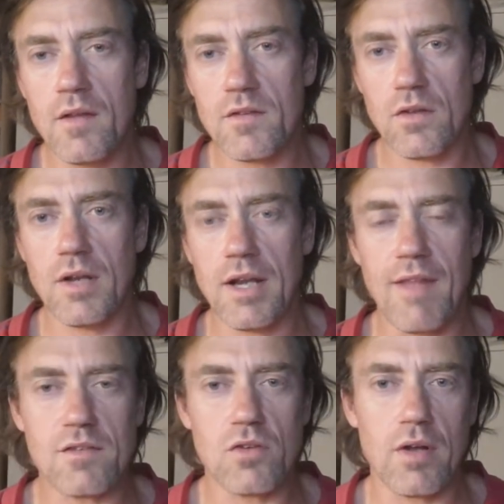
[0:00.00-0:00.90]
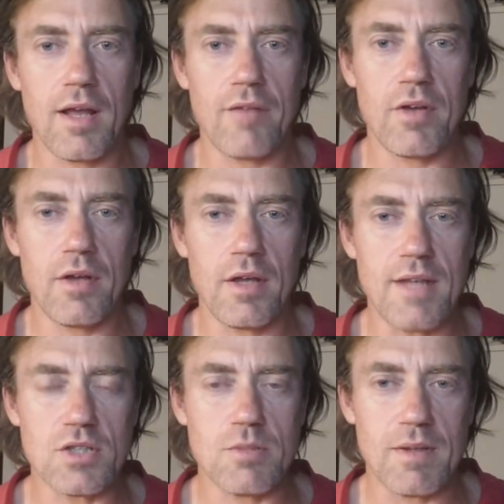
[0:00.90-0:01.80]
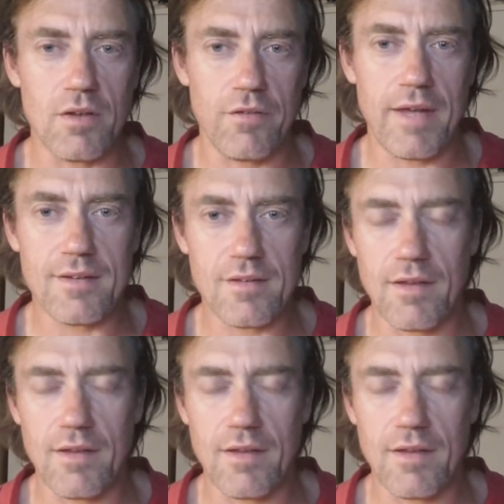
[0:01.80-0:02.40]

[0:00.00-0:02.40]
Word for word: certainly that's not going to have a, a detrimental effect.